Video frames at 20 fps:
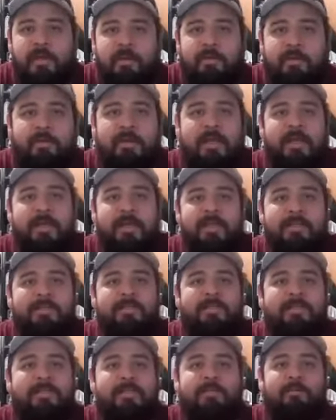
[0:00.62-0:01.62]
Hello, you
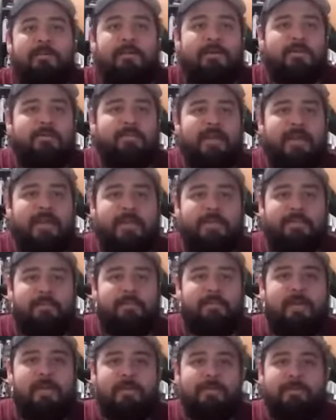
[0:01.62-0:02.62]
guys, and welcome back
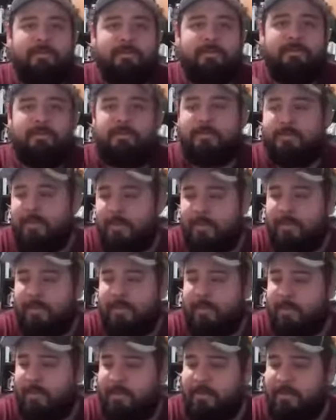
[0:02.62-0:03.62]
to Hector's,
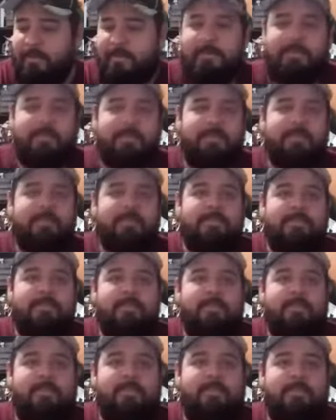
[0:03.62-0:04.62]
uh,
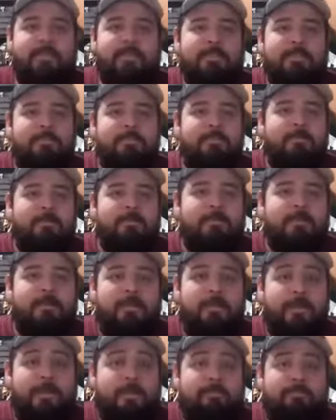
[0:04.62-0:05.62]

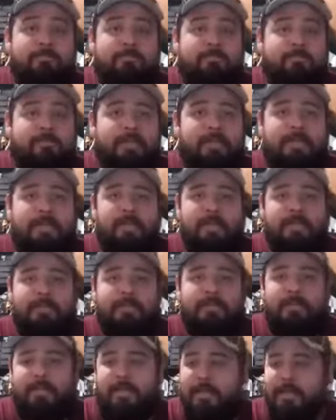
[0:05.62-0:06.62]
I
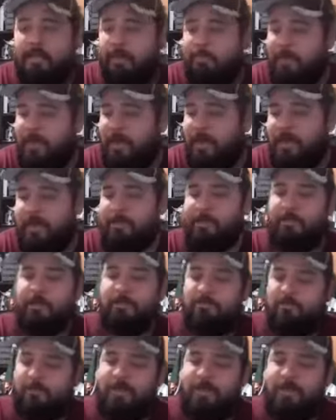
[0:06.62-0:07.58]
guess, uh, X-Ray Hex Show.